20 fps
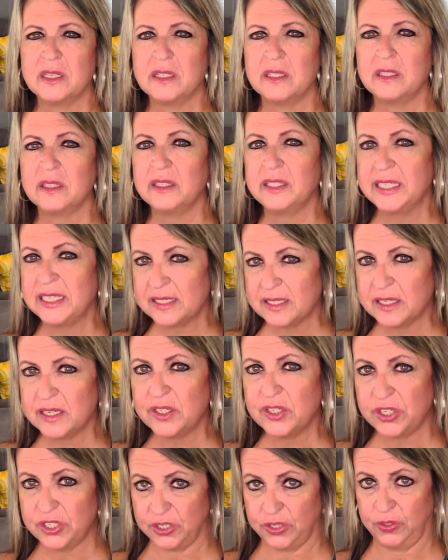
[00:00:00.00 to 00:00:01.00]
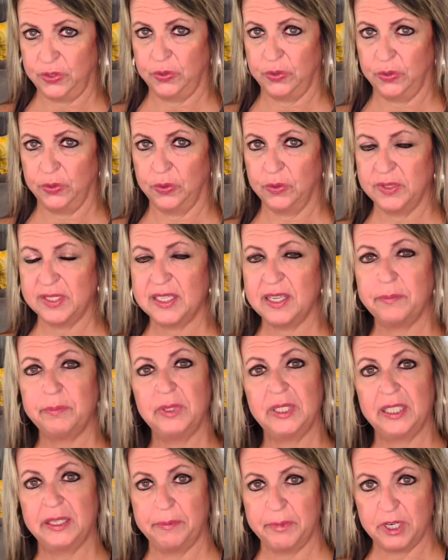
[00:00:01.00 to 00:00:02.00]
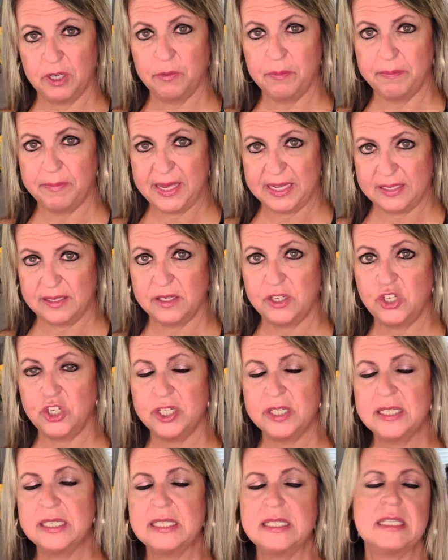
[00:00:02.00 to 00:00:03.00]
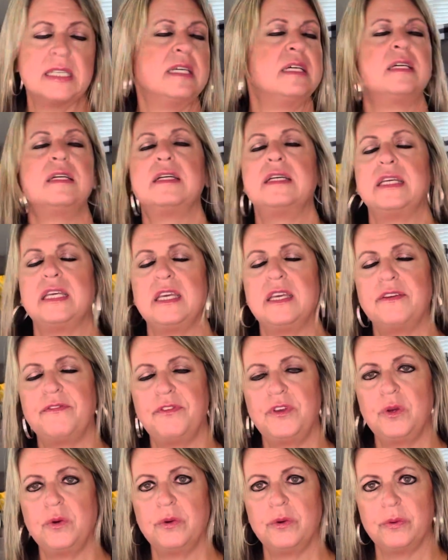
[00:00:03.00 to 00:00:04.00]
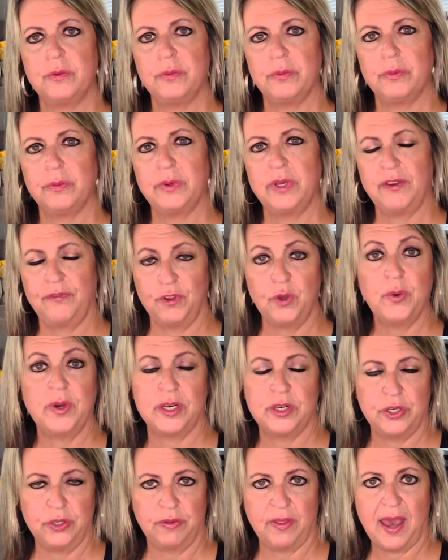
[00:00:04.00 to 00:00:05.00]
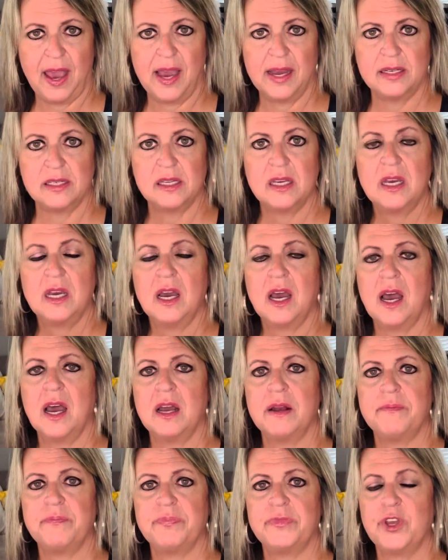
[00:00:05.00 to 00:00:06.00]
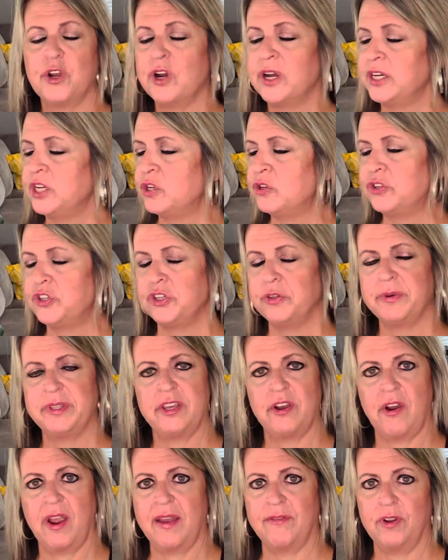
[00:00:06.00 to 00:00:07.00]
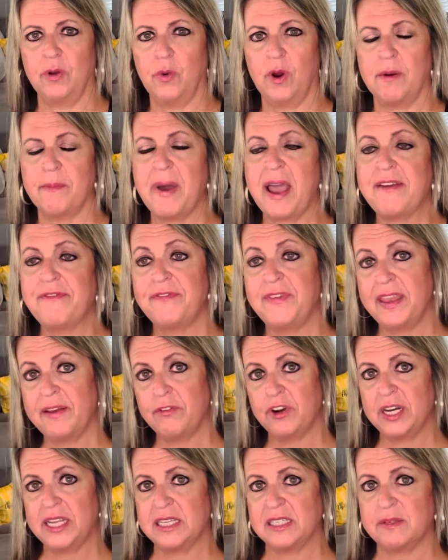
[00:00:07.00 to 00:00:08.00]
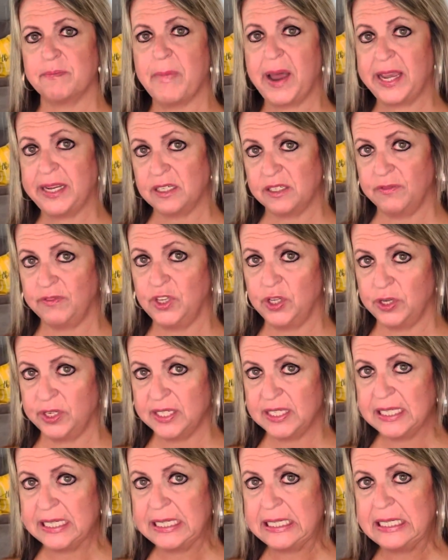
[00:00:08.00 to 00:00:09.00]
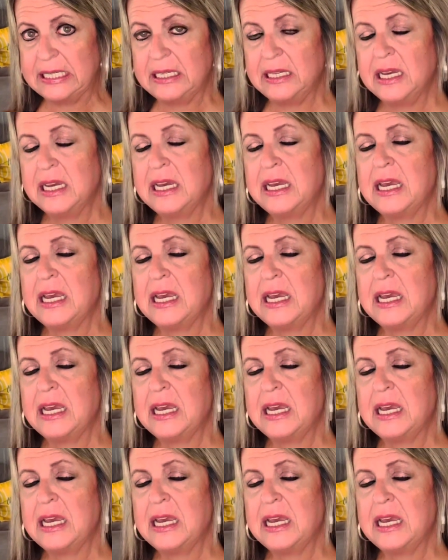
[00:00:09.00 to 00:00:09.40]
Listen to subliminal messages if you can do that. They're on YouTube and they're everywhere. My favorite is Minds of Unison.